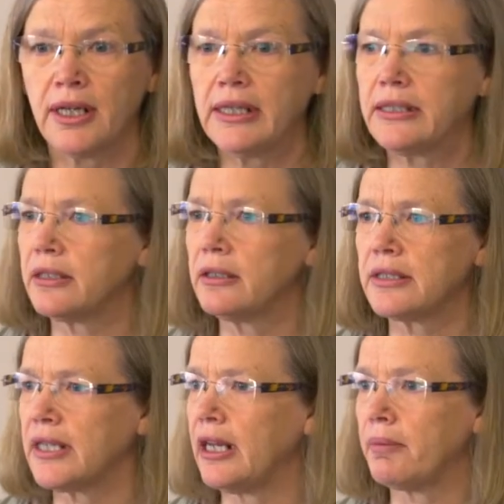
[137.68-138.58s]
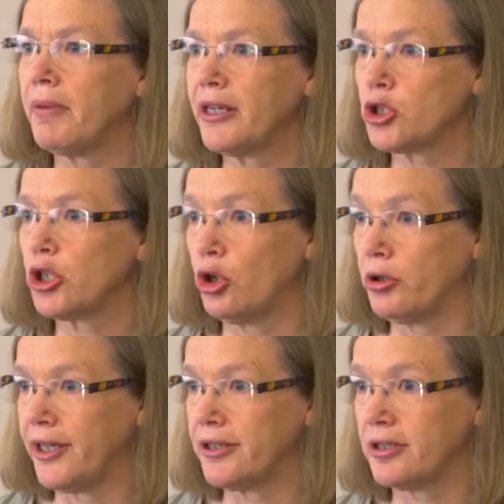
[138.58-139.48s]
It didn't take much
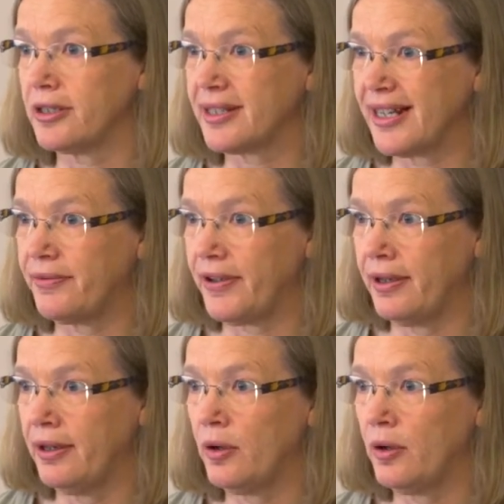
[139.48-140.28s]
longer to discover